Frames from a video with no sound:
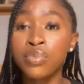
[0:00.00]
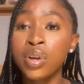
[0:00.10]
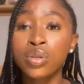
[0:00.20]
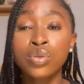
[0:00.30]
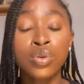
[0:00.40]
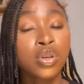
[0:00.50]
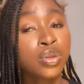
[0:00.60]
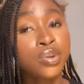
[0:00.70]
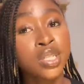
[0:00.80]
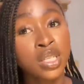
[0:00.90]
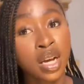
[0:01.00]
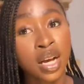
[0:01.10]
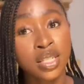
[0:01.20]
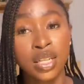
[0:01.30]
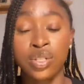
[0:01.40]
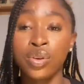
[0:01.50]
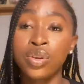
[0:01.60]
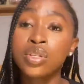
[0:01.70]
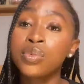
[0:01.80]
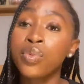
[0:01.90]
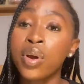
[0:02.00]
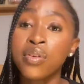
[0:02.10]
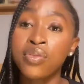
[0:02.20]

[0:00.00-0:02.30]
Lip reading: bring 2 or 3 sneakers that you're going to be wearing